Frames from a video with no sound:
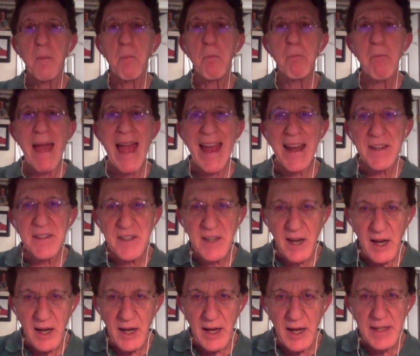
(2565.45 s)

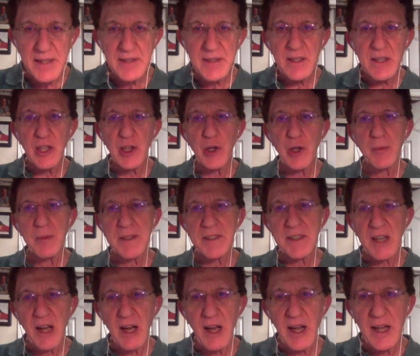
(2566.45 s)
mankind,
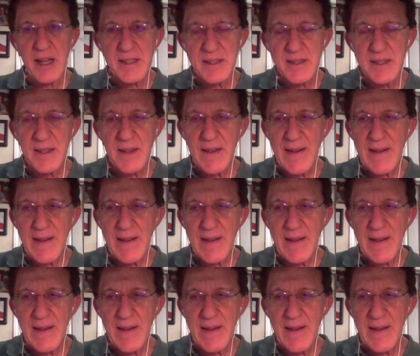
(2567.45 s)
humankind.